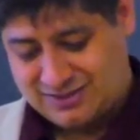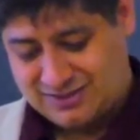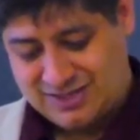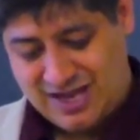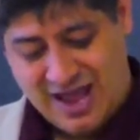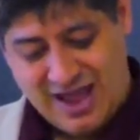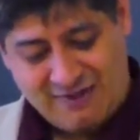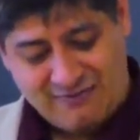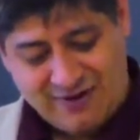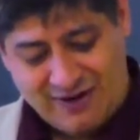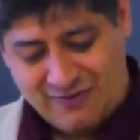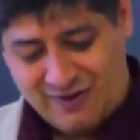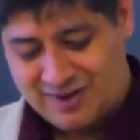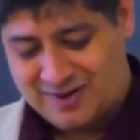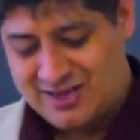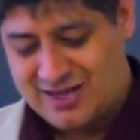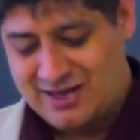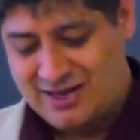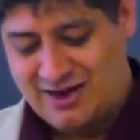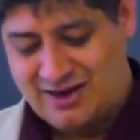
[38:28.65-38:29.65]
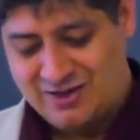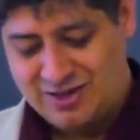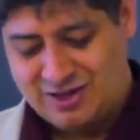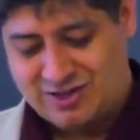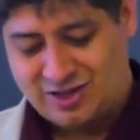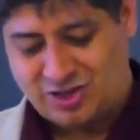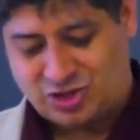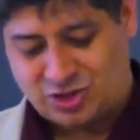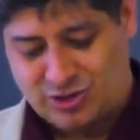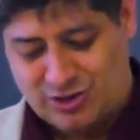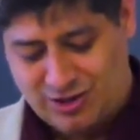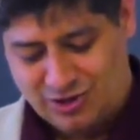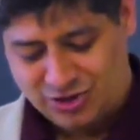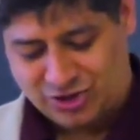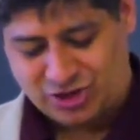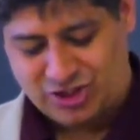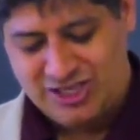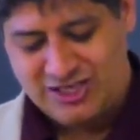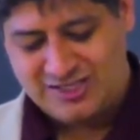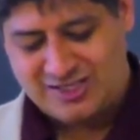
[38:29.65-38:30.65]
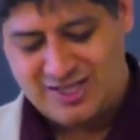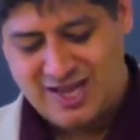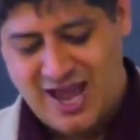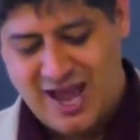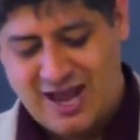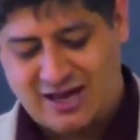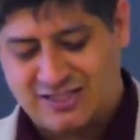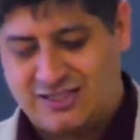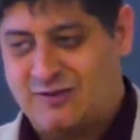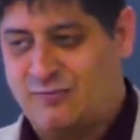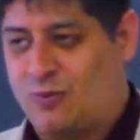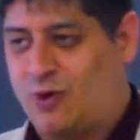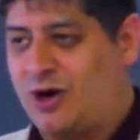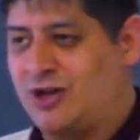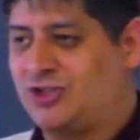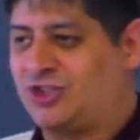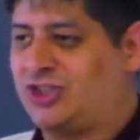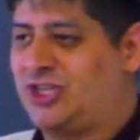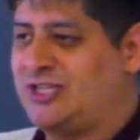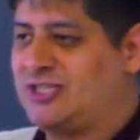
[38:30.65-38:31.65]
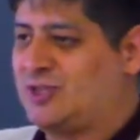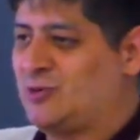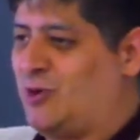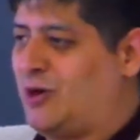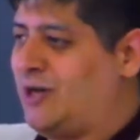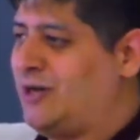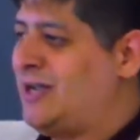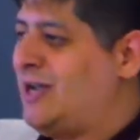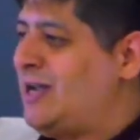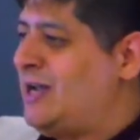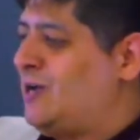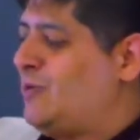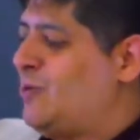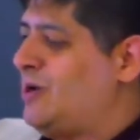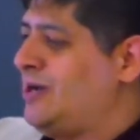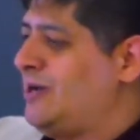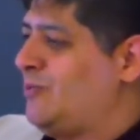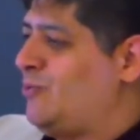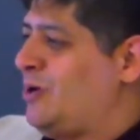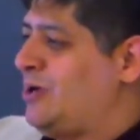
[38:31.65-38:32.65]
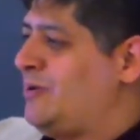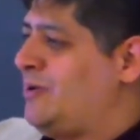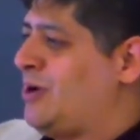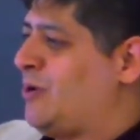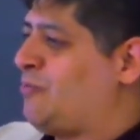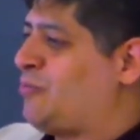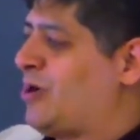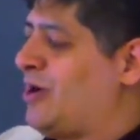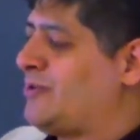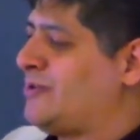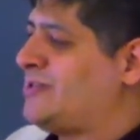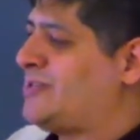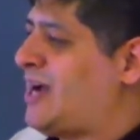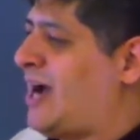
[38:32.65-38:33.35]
to have everything under control. She's the active one. She's the one when, when their brother